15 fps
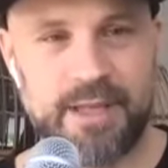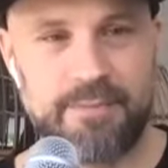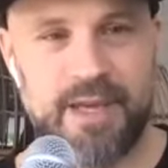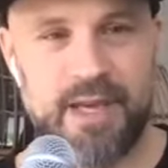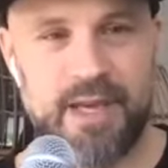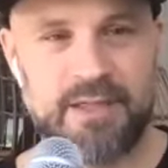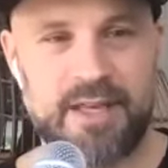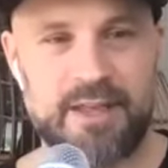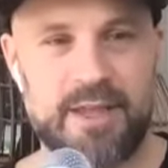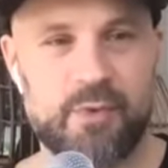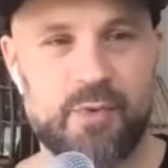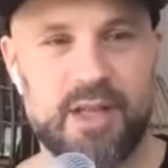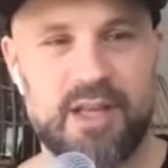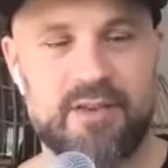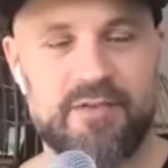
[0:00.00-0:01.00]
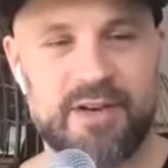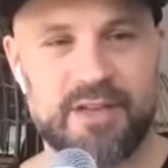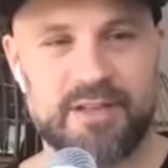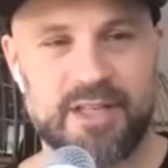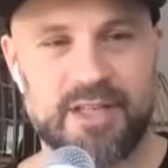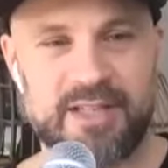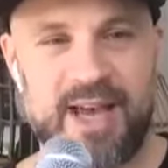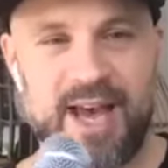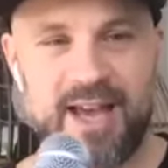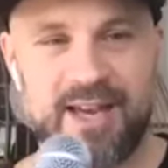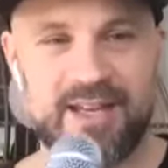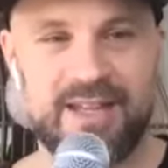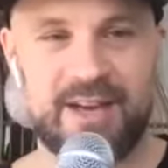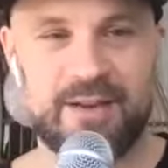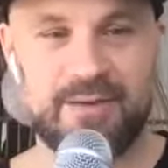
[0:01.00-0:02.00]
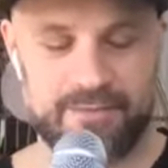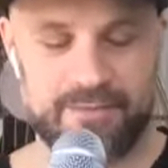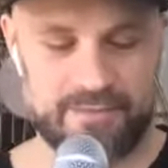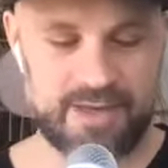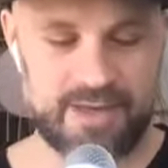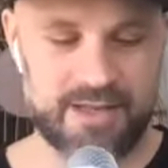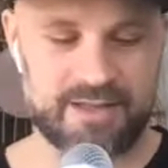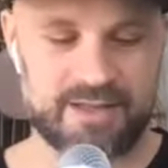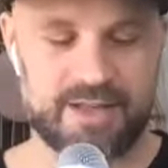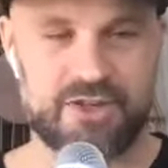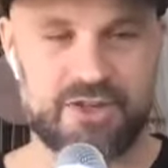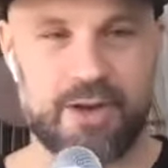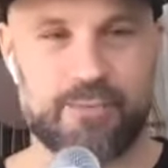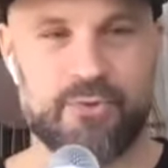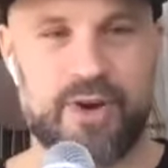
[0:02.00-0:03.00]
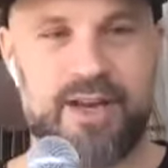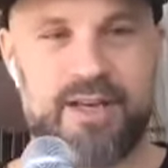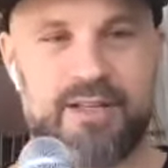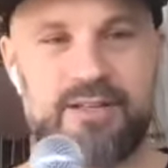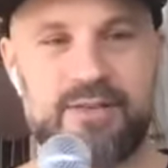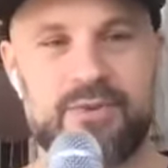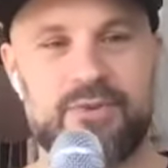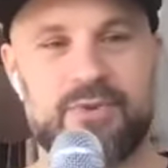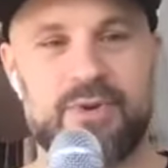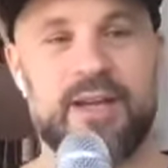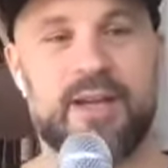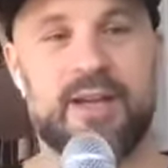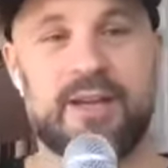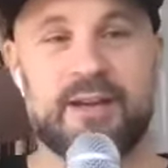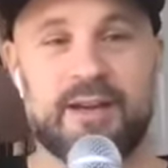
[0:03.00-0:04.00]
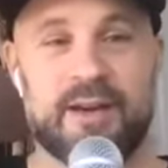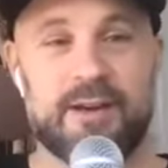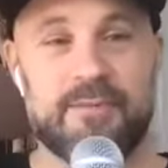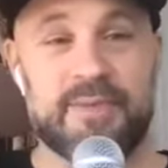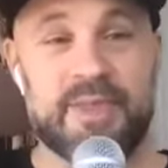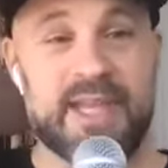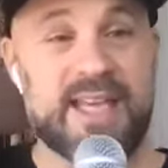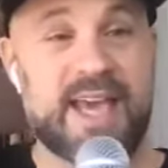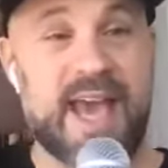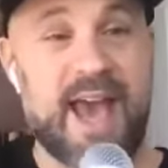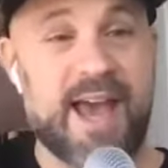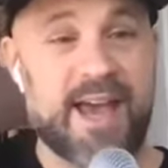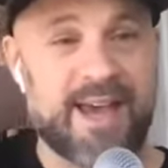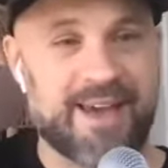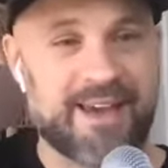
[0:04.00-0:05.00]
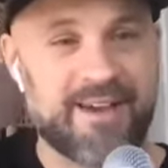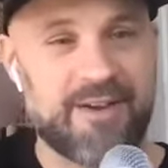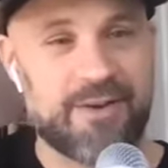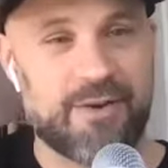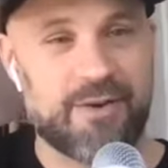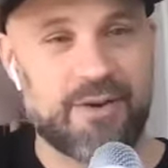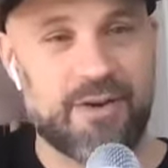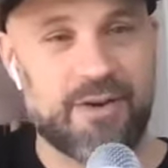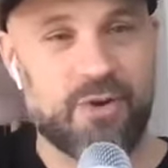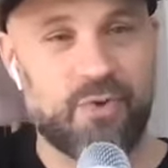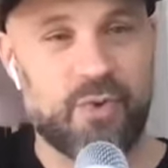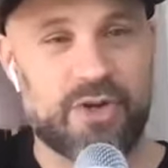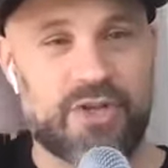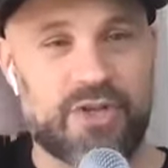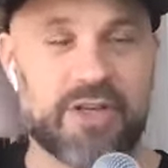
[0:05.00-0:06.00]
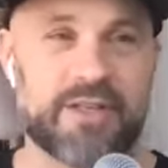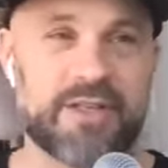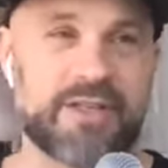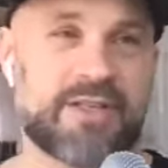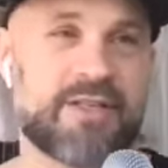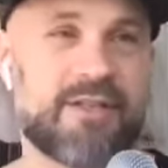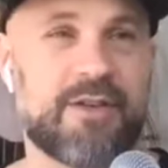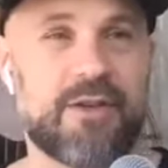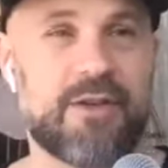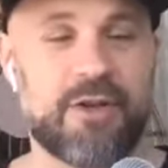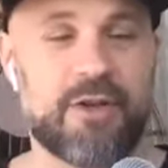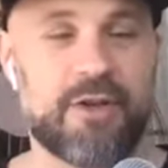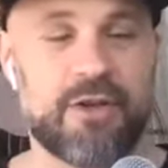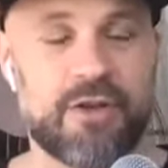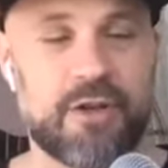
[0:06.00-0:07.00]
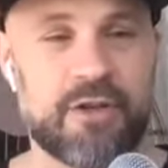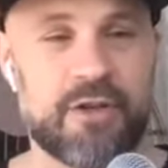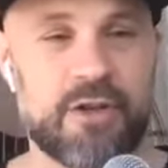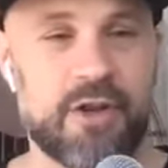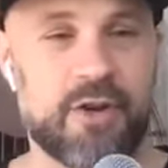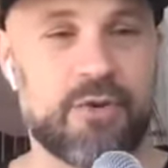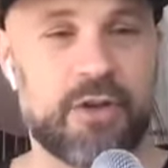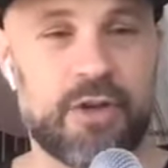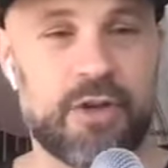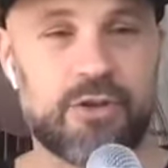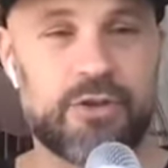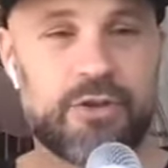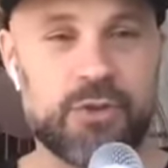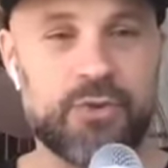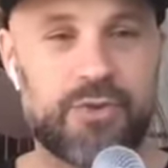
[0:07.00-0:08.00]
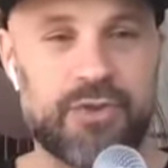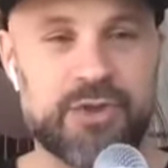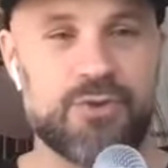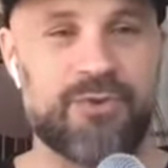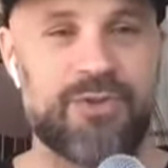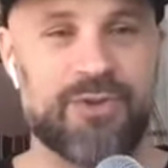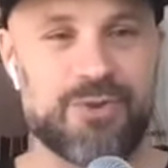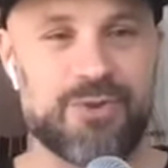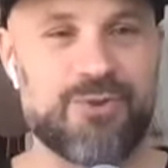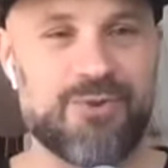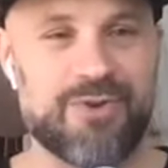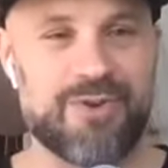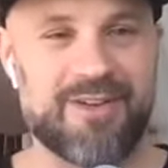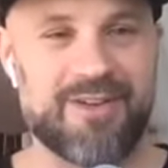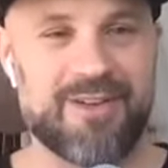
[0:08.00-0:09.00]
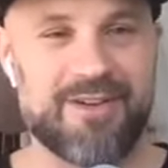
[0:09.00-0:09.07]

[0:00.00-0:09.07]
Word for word: Because I think we live in a society that tends to jump right into um, the yang, which is, you know, do, do, do,